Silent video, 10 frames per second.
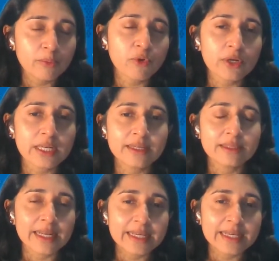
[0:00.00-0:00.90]
more
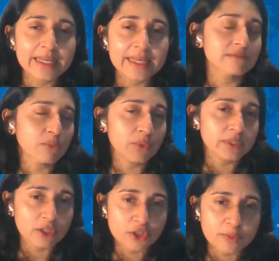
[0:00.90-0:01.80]
broadly, the links
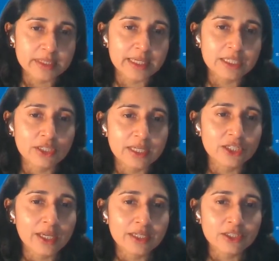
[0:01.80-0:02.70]
with social protection,
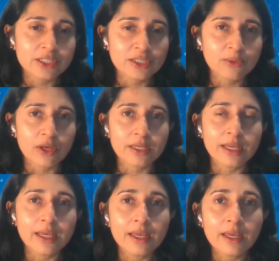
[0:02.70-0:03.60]
education, and so on,
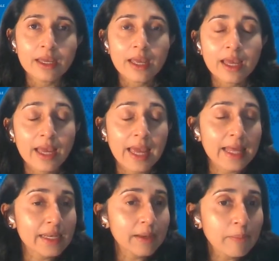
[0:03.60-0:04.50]

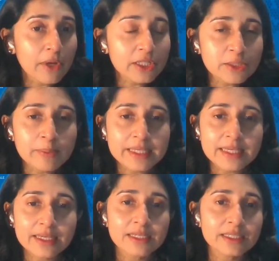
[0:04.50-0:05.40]
and
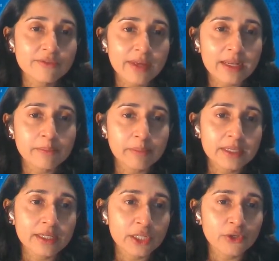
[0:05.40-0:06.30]
possibly develop
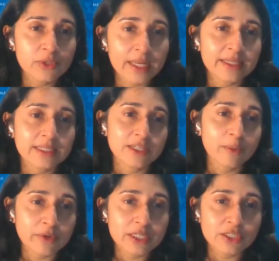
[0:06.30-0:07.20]
a new lending
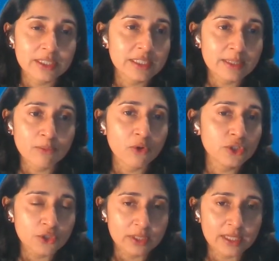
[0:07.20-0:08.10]
operation in Timor
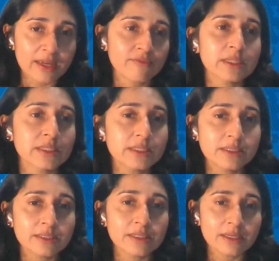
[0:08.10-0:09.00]
should the government
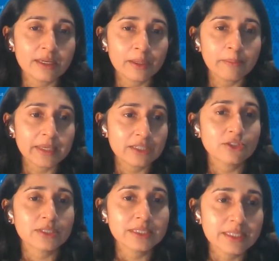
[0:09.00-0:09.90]
be
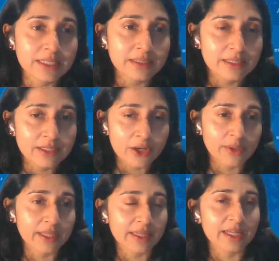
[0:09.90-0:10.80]
interested in
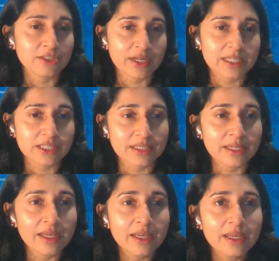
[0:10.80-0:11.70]
going in that
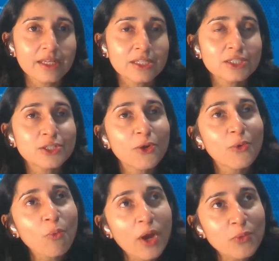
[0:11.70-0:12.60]
direction.
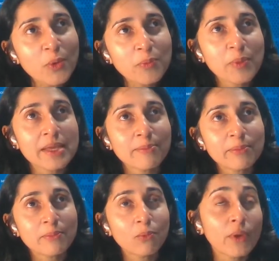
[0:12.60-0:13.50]
So what would
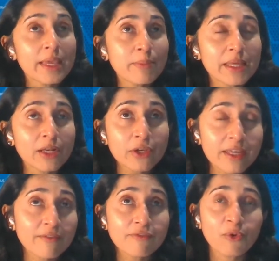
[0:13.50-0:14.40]
we be
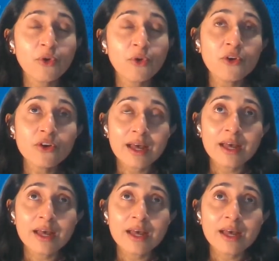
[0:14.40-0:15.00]
looking for?